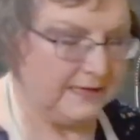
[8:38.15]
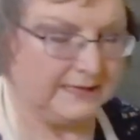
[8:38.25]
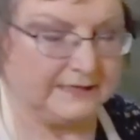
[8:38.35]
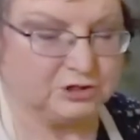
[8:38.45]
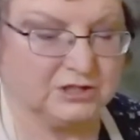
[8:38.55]

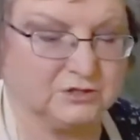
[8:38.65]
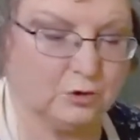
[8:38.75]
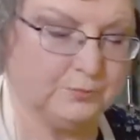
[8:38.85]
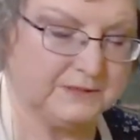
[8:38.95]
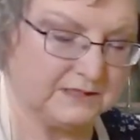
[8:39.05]
and I just
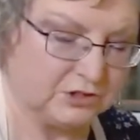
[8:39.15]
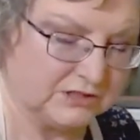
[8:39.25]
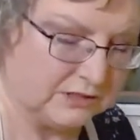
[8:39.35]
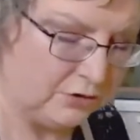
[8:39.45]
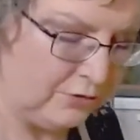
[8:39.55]
opened it
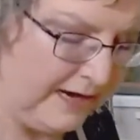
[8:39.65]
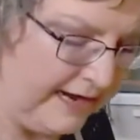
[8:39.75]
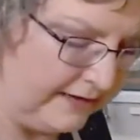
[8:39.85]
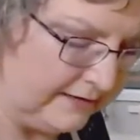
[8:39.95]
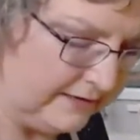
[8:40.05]
just a
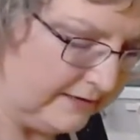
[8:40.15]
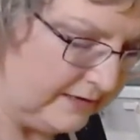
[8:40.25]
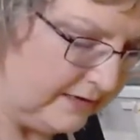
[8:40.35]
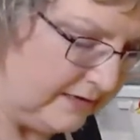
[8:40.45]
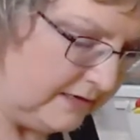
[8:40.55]
crack
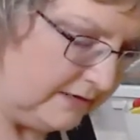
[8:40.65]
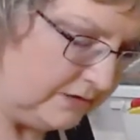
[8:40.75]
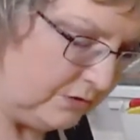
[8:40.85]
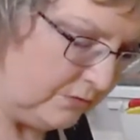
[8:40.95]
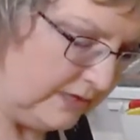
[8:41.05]

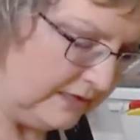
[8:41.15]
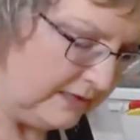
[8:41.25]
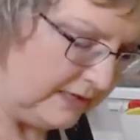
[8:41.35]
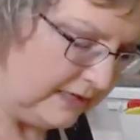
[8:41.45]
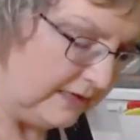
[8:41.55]
so that
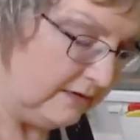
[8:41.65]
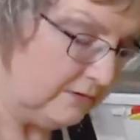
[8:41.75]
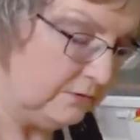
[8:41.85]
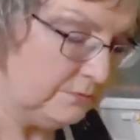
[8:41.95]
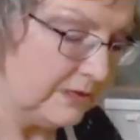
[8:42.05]
I
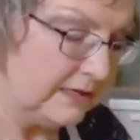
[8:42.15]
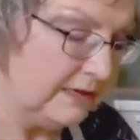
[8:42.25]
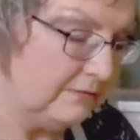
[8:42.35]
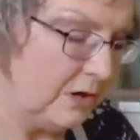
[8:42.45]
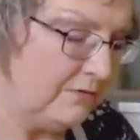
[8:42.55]

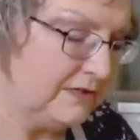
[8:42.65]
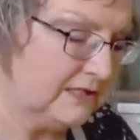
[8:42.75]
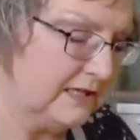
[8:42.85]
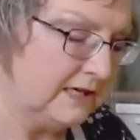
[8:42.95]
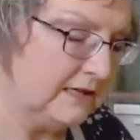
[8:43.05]

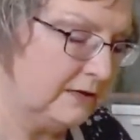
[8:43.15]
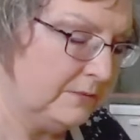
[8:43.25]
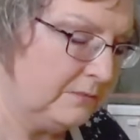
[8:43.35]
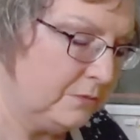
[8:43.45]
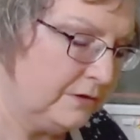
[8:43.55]
obviously need a little
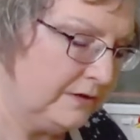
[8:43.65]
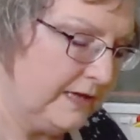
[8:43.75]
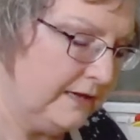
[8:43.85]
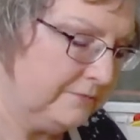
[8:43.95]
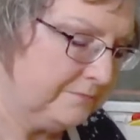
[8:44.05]
bit more than
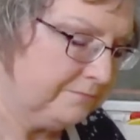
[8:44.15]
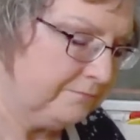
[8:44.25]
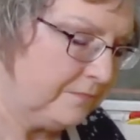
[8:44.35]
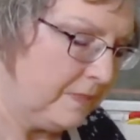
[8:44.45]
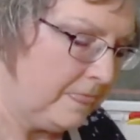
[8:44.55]
that,
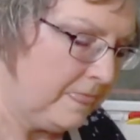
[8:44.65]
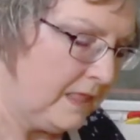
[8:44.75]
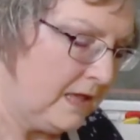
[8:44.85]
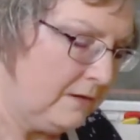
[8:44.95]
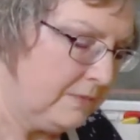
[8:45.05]

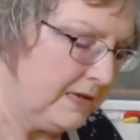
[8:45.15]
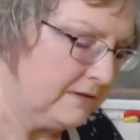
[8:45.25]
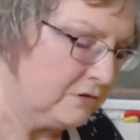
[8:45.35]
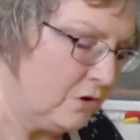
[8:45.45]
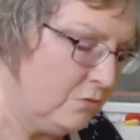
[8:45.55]

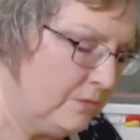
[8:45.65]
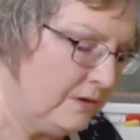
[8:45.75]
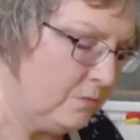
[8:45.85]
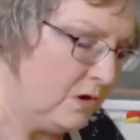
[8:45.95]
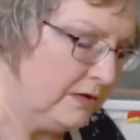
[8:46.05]
because all
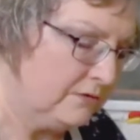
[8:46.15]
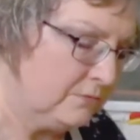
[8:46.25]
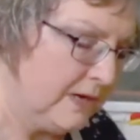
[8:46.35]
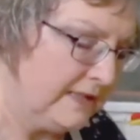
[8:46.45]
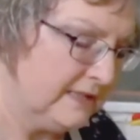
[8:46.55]
we want
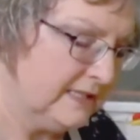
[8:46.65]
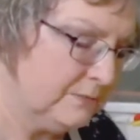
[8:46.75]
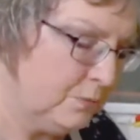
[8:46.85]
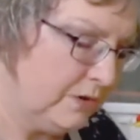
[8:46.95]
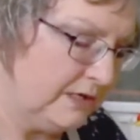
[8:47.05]
at this
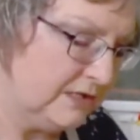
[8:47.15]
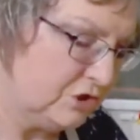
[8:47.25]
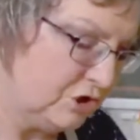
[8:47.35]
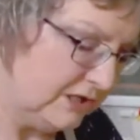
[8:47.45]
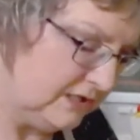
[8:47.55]
point is
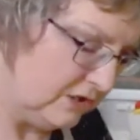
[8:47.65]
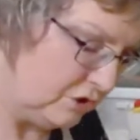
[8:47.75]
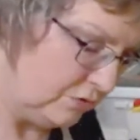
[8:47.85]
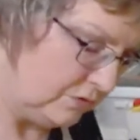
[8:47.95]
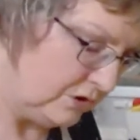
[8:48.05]
just the
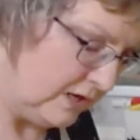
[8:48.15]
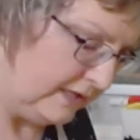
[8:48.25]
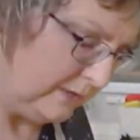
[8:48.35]
juice, not